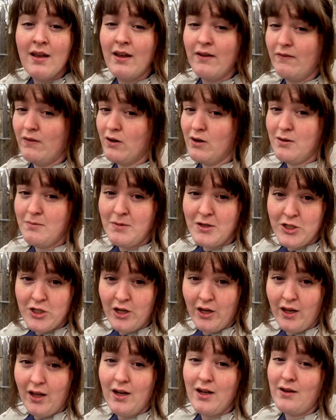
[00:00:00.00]
If you're in
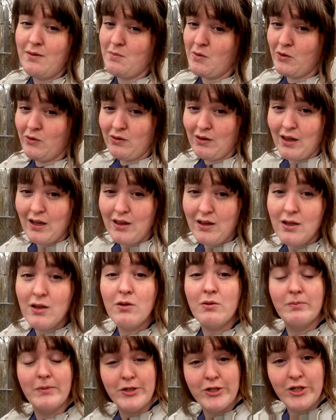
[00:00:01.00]
Michigan, it's most likely
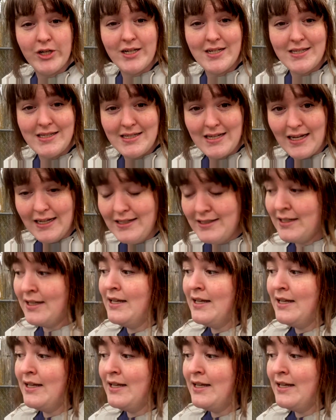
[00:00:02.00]
through Michigan State.